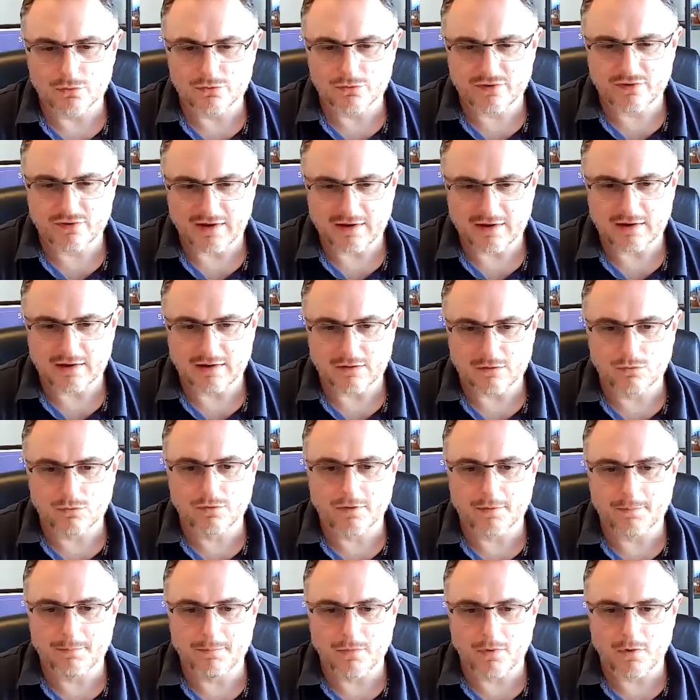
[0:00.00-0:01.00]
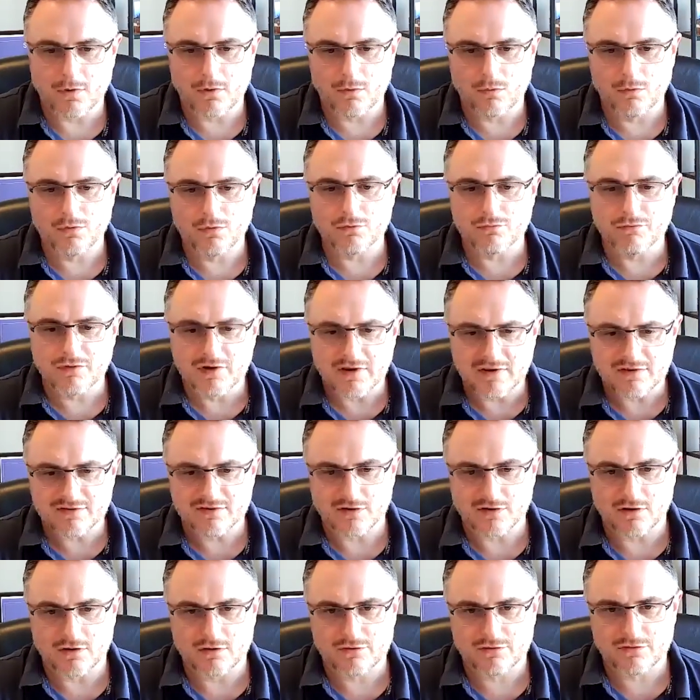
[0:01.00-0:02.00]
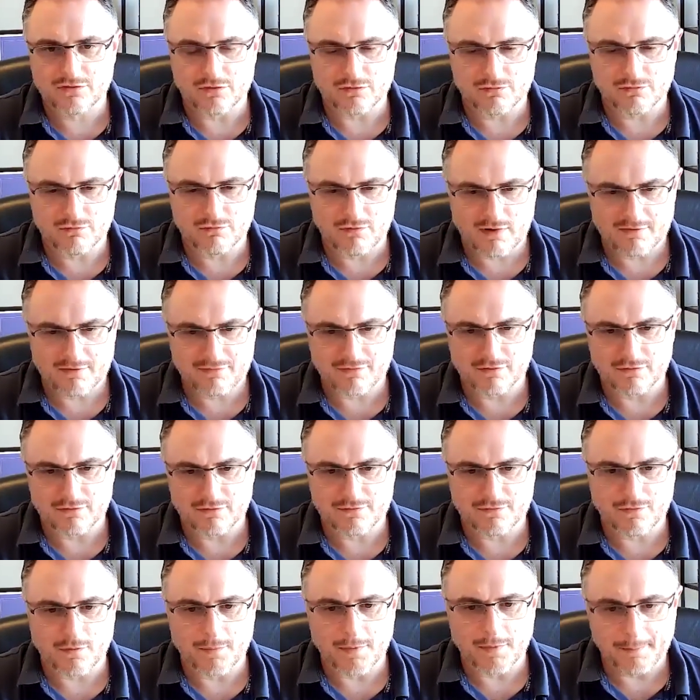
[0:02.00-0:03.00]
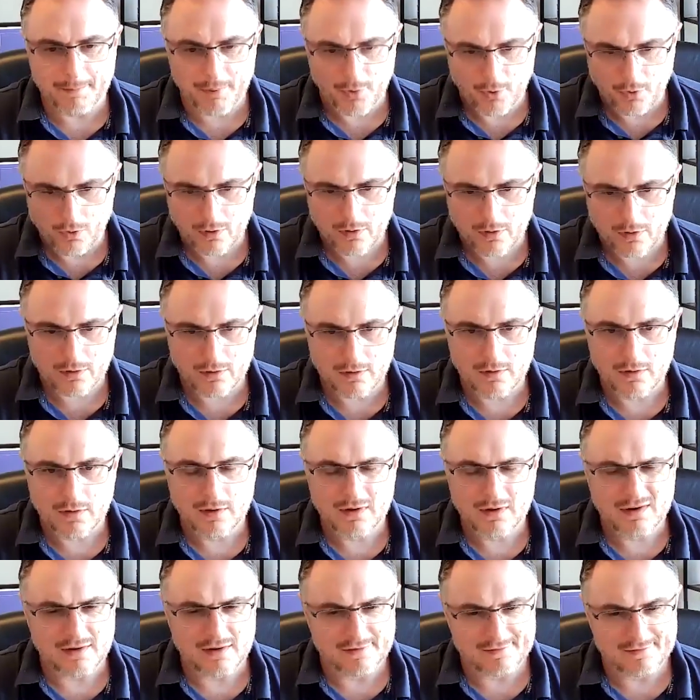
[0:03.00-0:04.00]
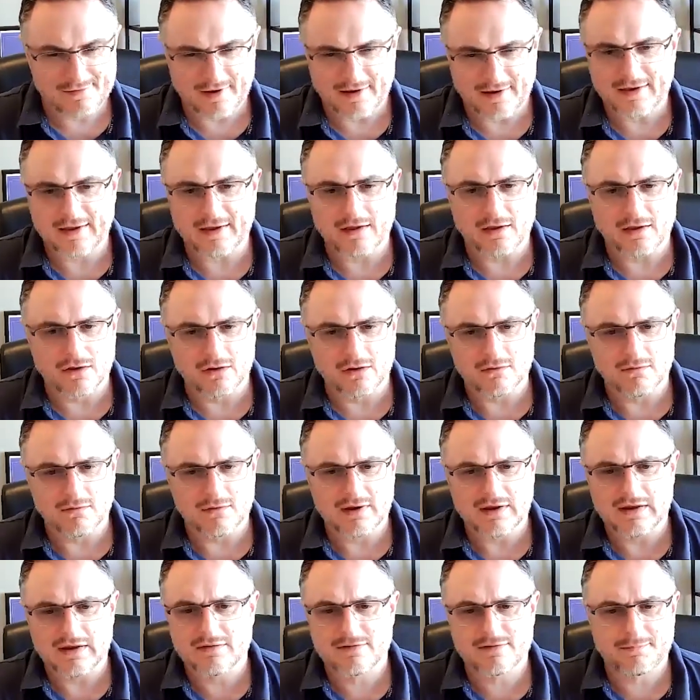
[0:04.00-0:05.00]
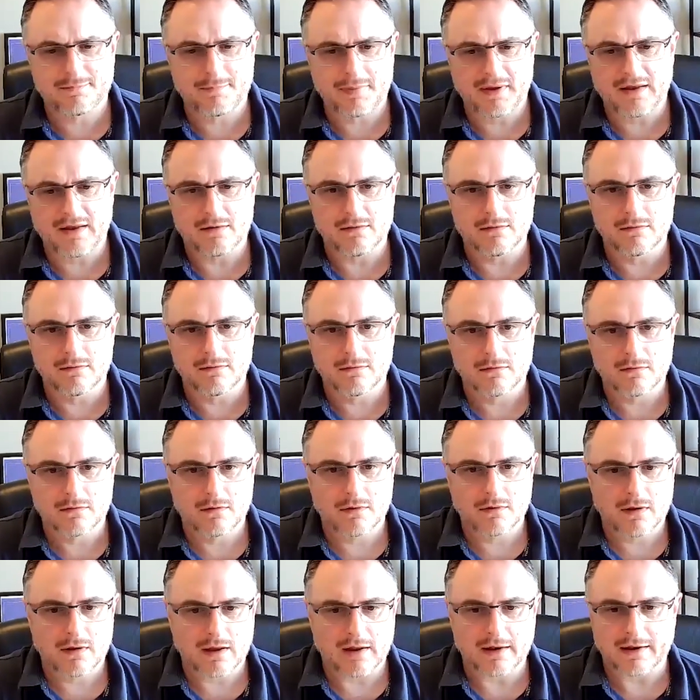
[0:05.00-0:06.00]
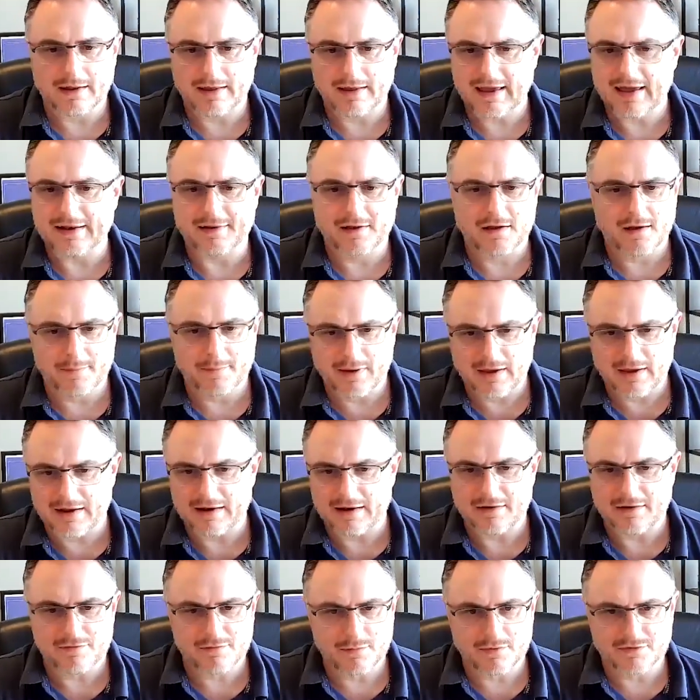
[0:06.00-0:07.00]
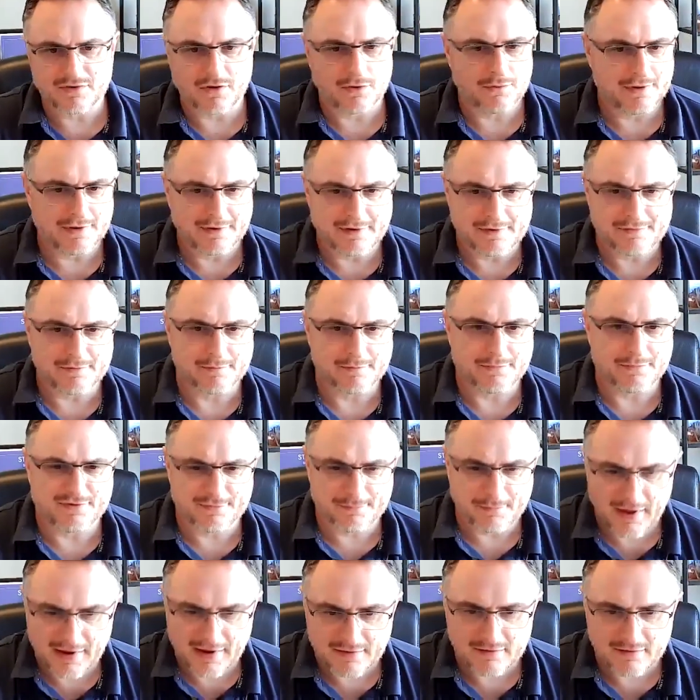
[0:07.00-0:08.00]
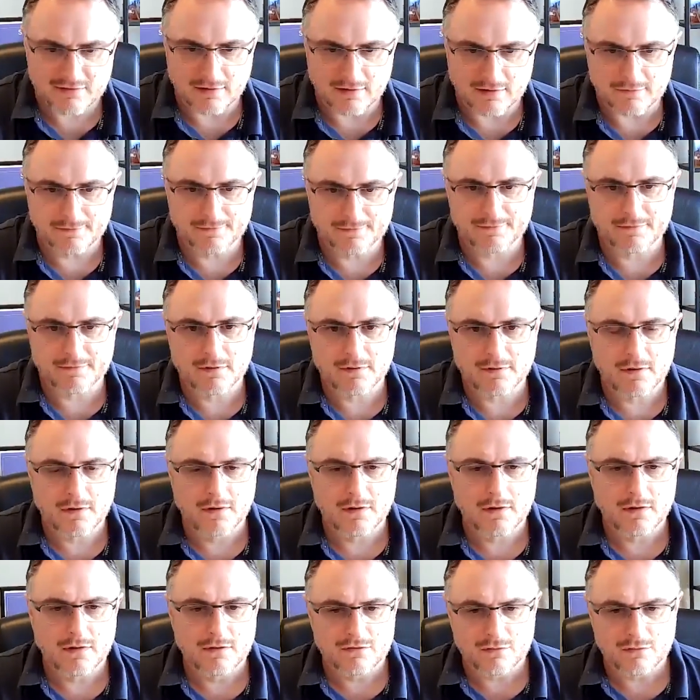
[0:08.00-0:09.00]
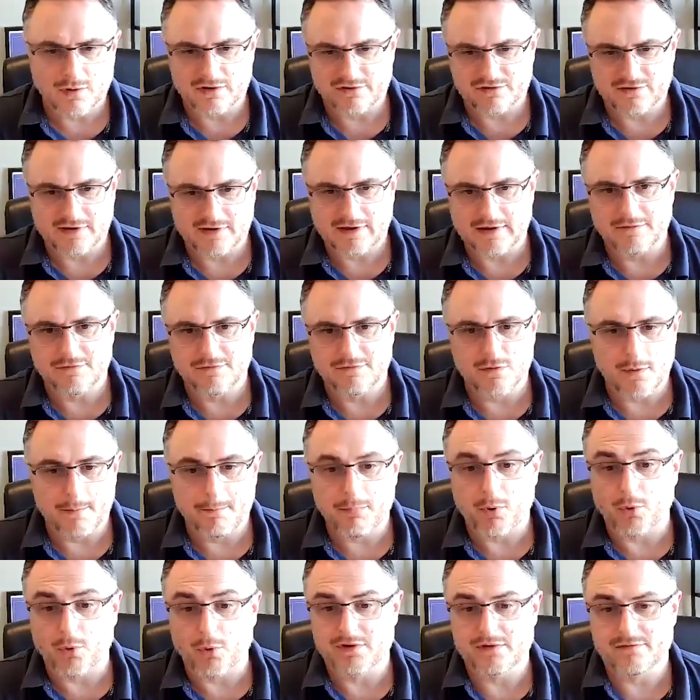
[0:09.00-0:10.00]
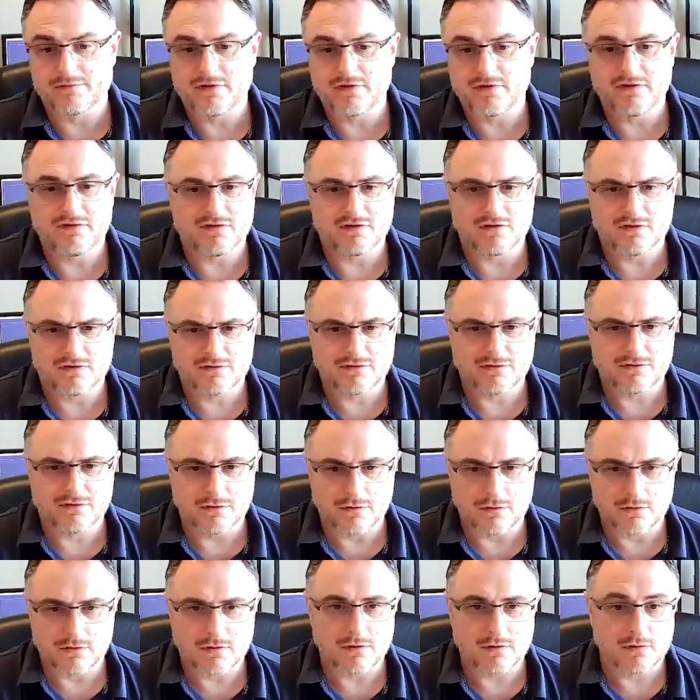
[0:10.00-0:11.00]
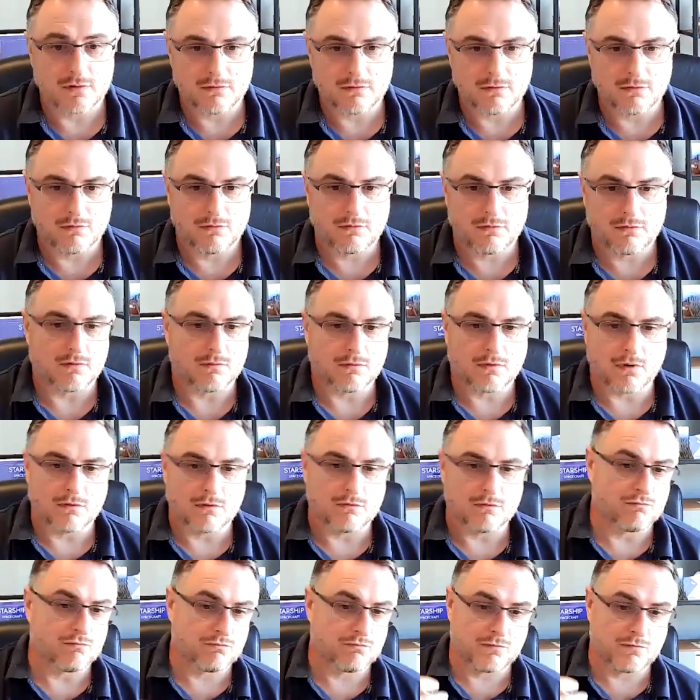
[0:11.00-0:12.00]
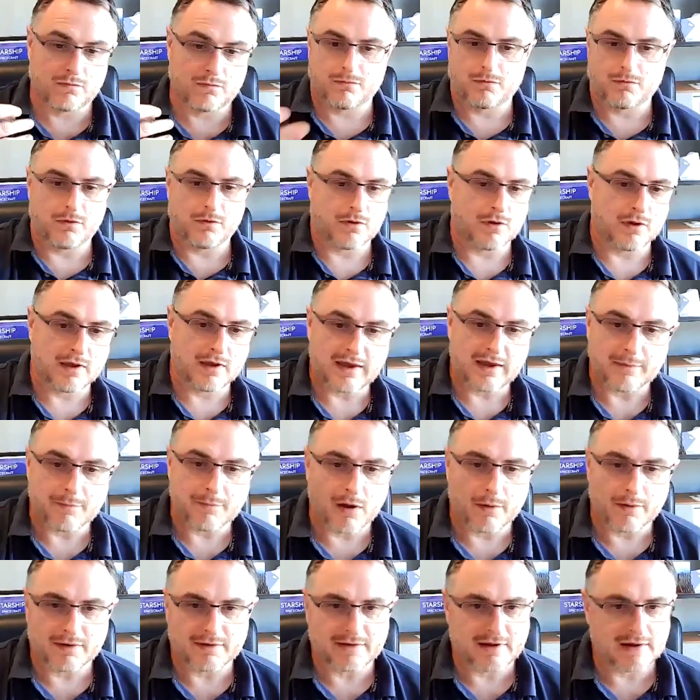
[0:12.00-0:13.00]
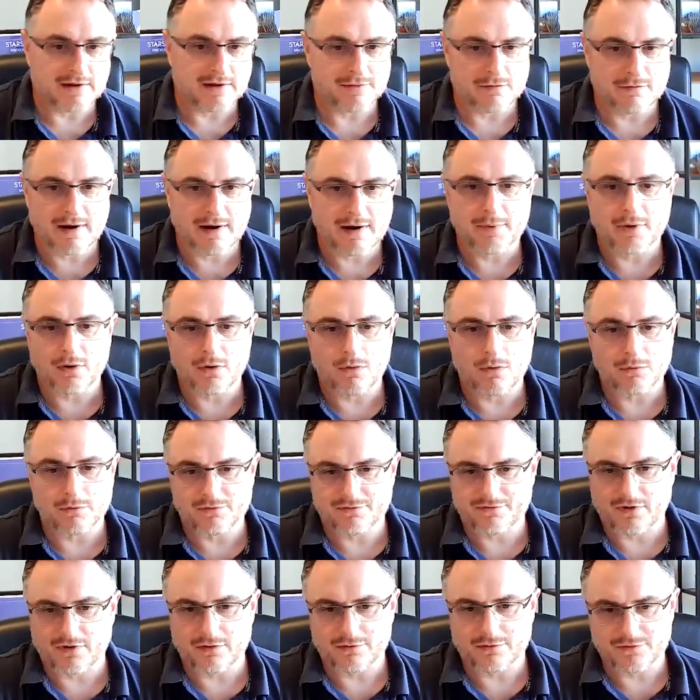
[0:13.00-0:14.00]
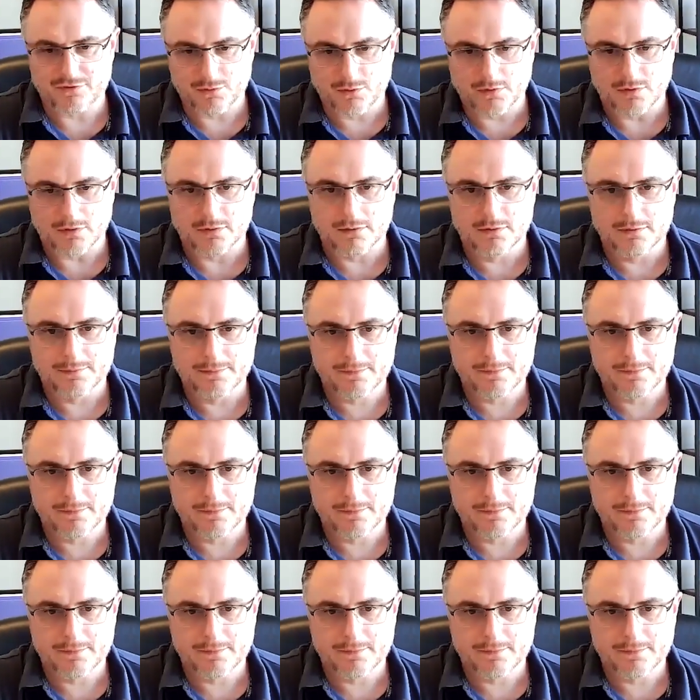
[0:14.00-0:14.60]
all taking all the research that's referenced from the book is taking a unique spin, and again coming at it from a totally different perspective to actually give you a body of research that you can keep going down the rabbit hole as far as you want.